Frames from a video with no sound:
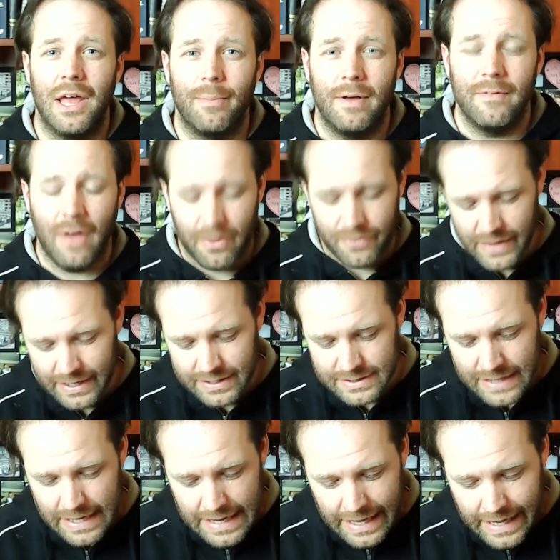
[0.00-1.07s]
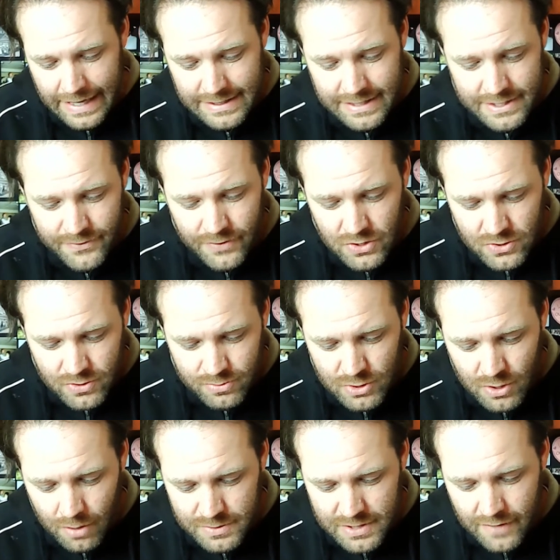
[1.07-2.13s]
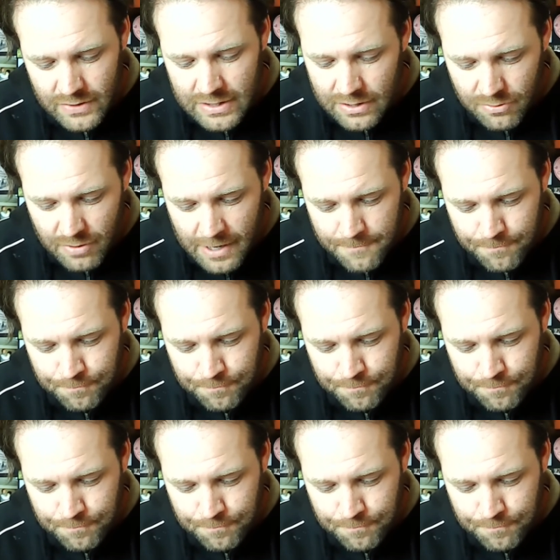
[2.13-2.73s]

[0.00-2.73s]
above all things is this verse from Psalm 73.